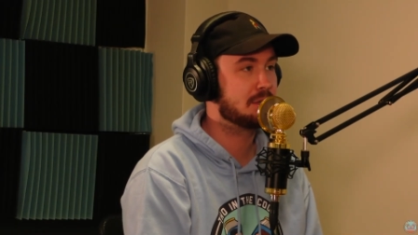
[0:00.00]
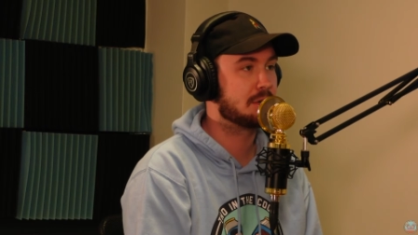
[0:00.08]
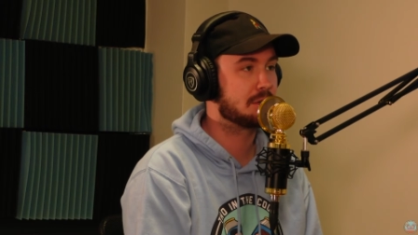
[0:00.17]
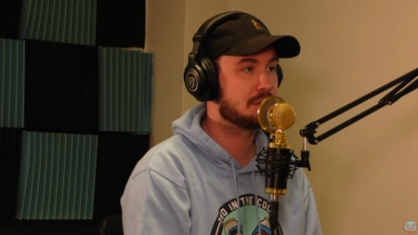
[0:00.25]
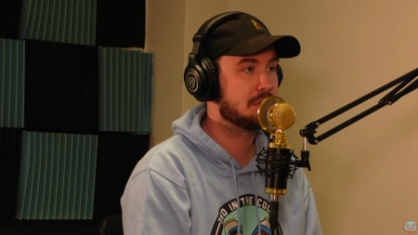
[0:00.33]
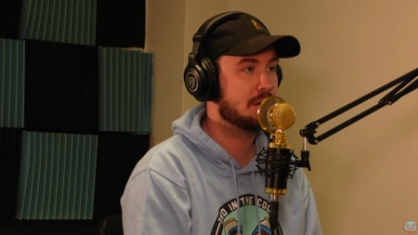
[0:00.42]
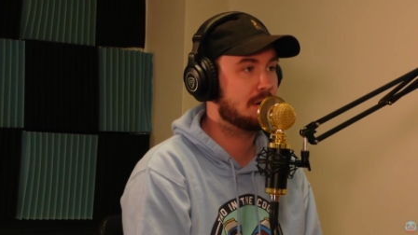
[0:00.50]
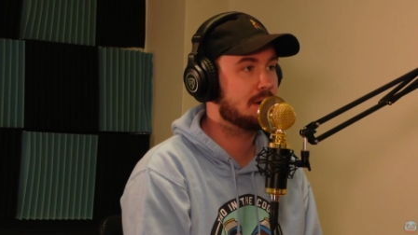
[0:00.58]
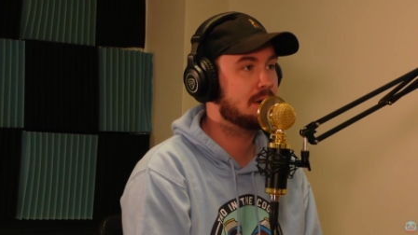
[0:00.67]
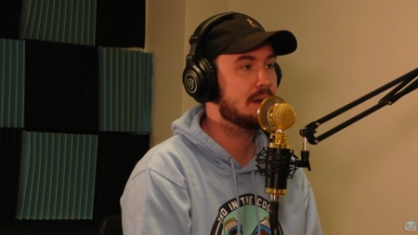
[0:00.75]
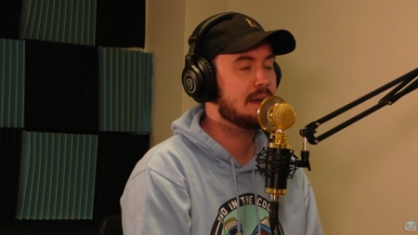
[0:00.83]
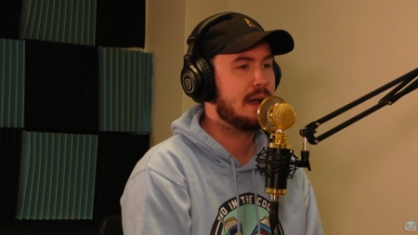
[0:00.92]
Sir,
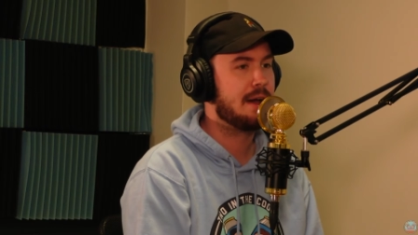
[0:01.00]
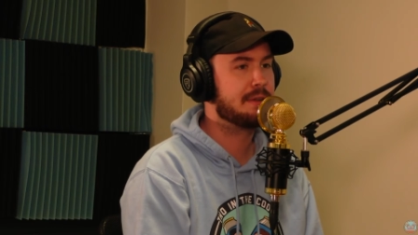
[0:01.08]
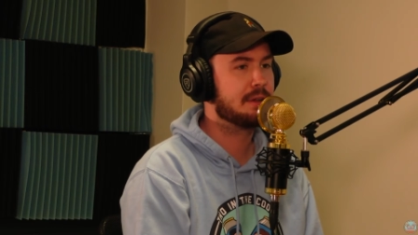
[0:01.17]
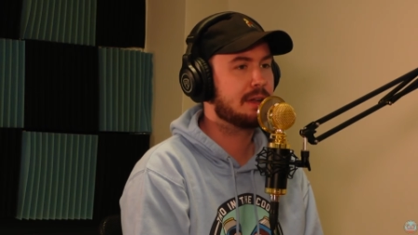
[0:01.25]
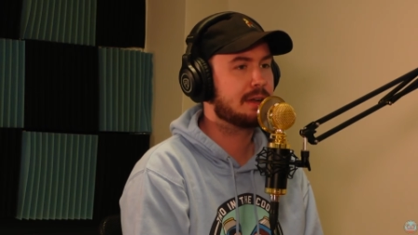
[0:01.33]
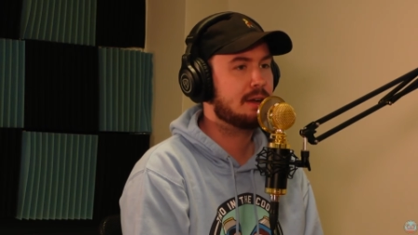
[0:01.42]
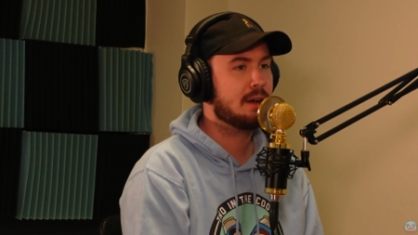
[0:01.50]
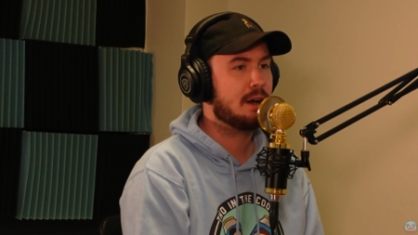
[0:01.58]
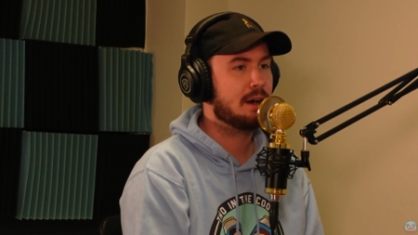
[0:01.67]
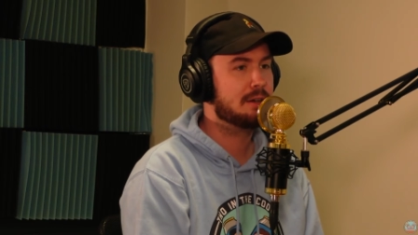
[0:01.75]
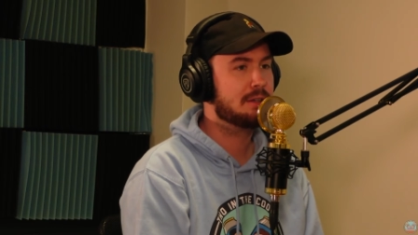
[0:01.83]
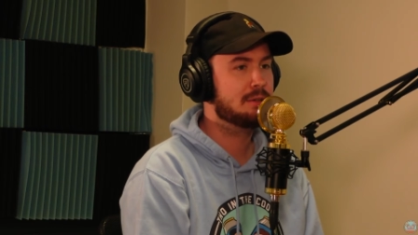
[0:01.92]
and they're like, "Are
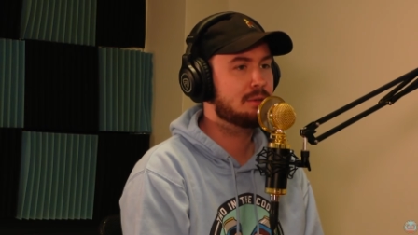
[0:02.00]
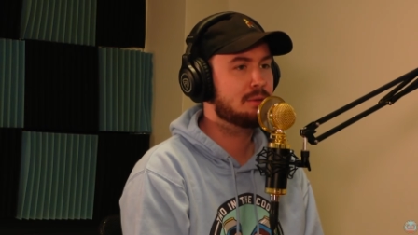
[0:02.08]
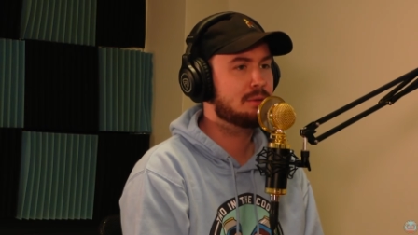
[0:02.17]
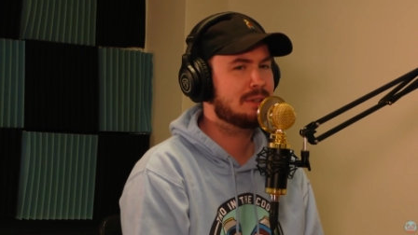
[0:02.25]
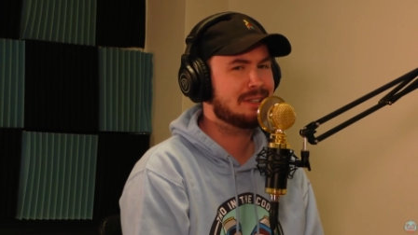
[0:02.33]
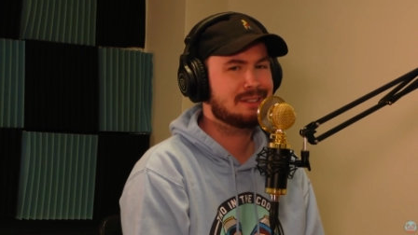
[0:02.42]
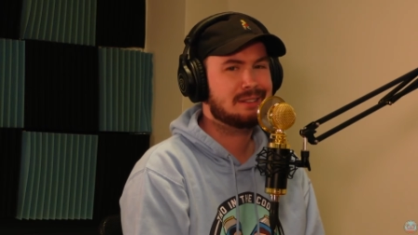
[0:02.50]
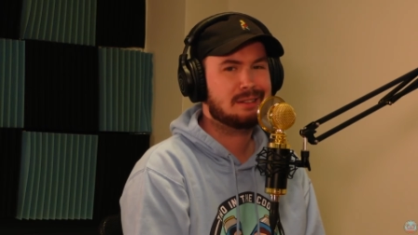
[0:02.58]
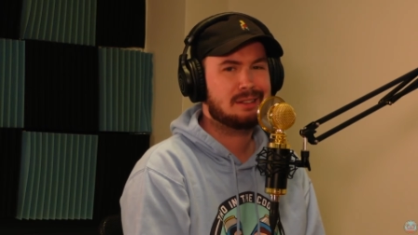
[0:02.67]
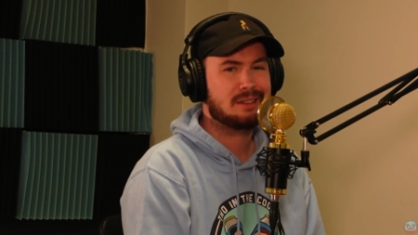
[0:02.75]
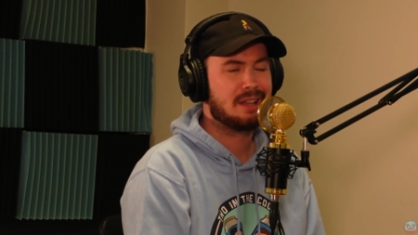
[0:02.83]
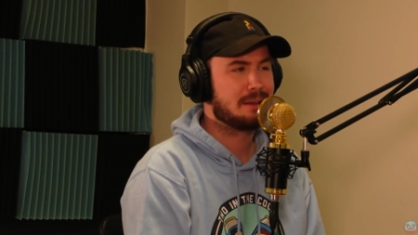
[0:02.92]
you
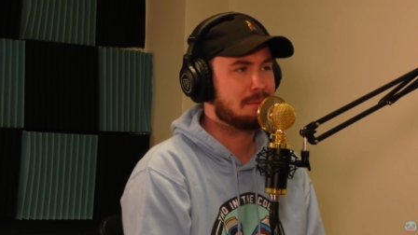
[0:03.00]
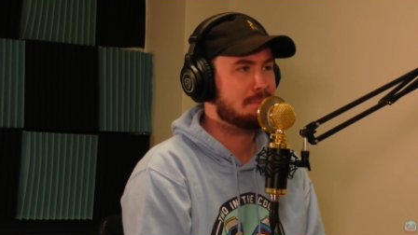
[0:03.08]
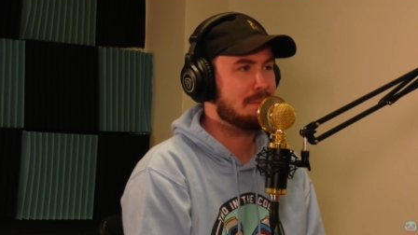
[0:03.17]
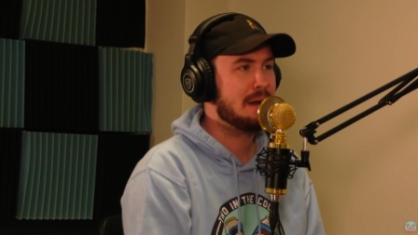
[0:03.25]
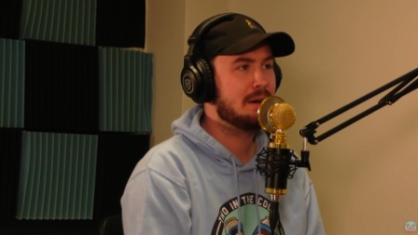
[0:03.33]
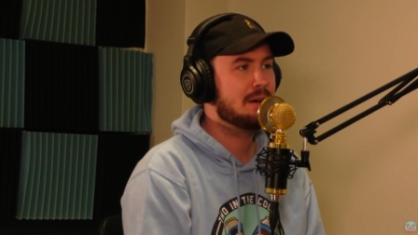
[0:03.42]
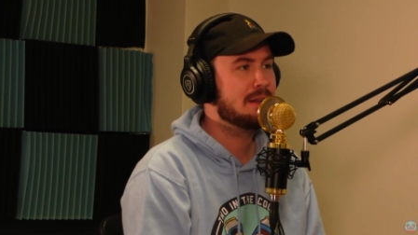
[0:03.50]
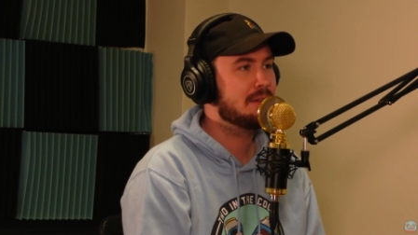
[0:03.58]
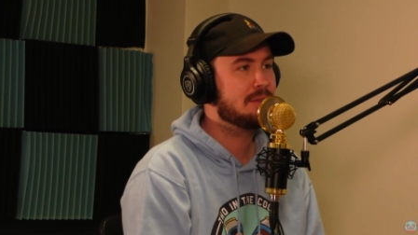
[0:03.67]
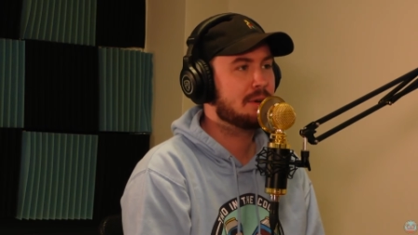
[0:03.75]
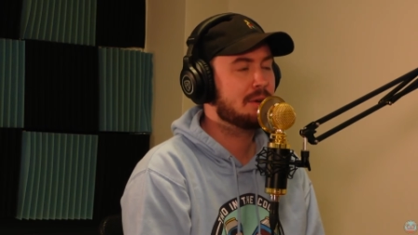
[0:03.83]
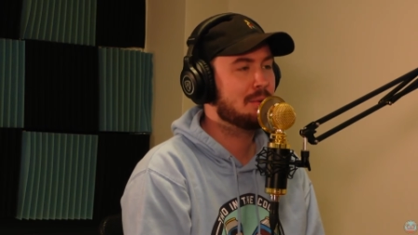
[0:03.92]
like Meredith
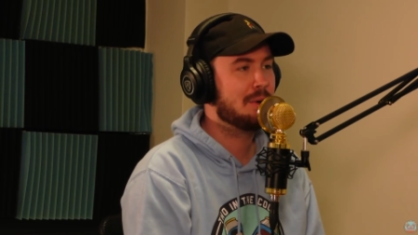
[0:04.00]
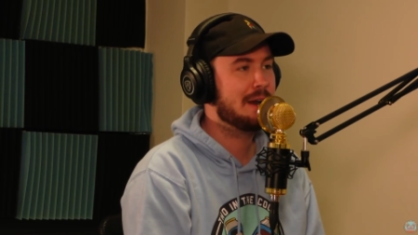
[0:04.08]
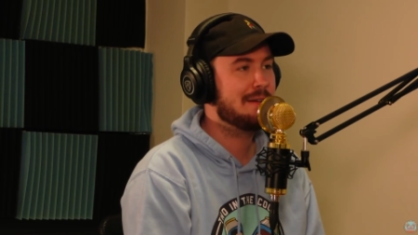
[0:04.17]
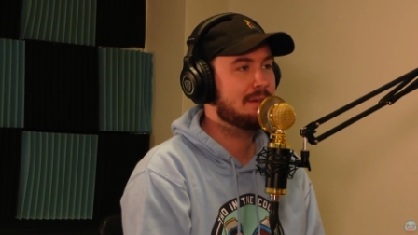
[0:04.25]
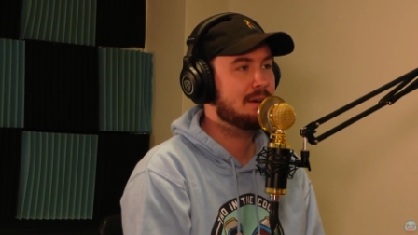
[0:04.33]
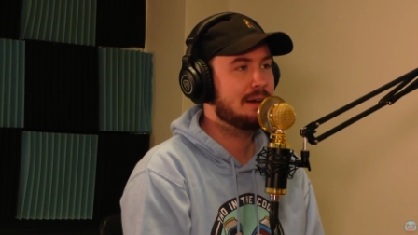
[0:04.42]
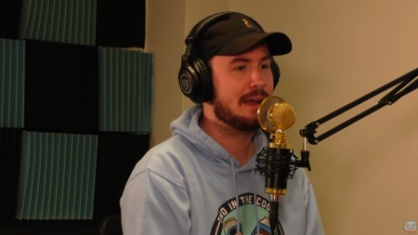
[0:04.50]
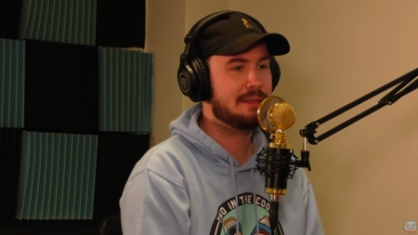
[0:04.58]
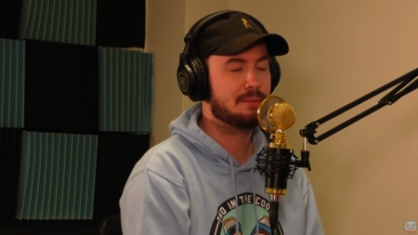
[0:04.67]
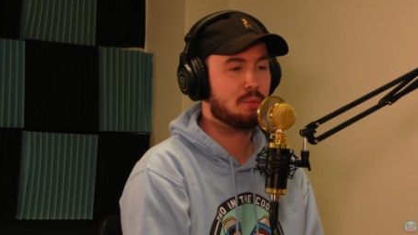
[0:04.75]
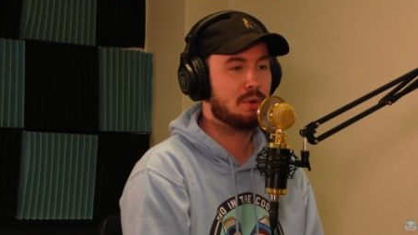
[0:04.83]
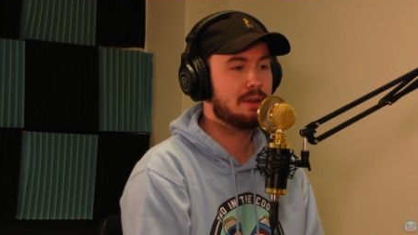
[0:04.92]
or whatever?" And
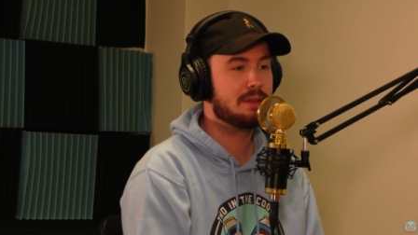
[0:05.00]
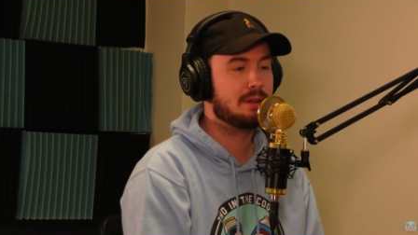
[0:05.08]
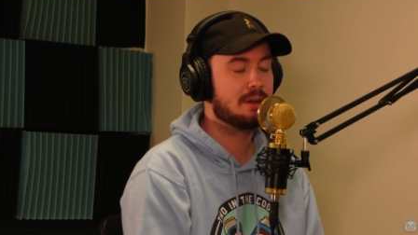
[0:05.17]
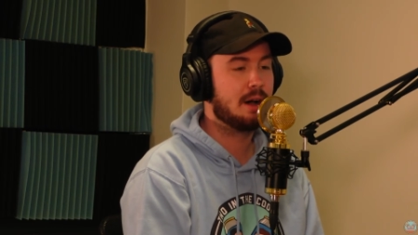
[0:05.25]
one of the other